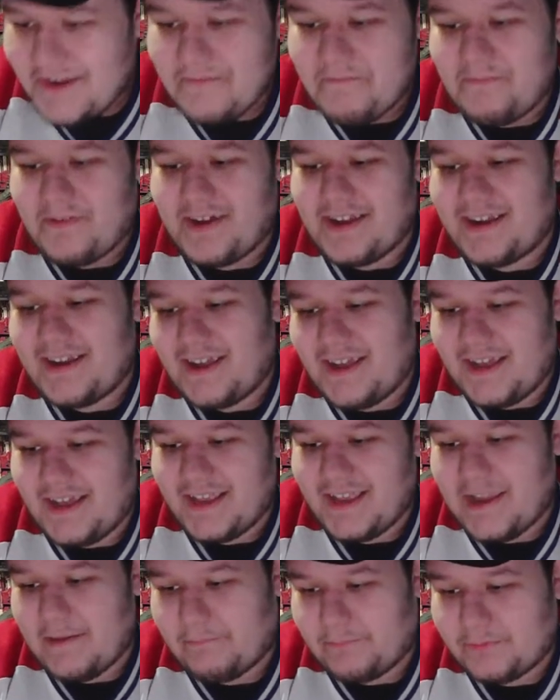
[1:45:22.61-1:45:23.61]
But,
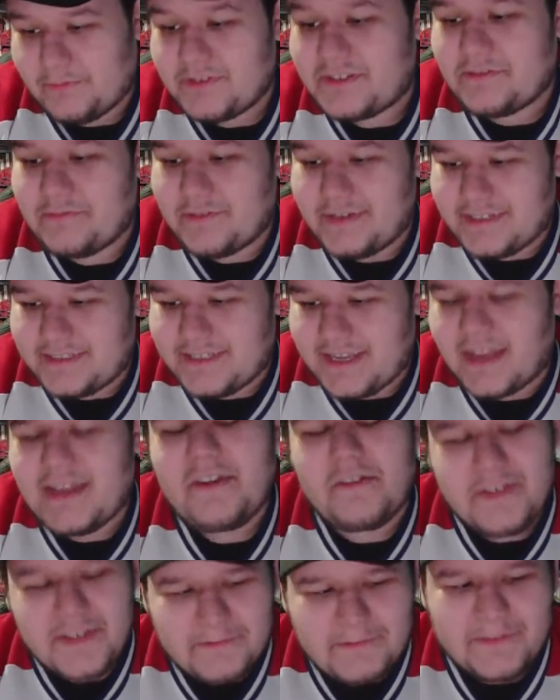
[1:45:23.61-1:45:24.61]
yeah, Brustowicz. I
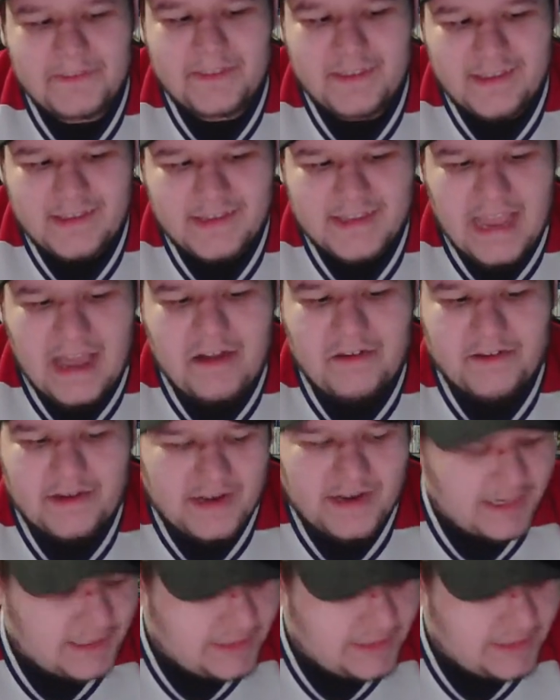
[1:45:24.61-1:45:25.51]
know he's with Calgary. He got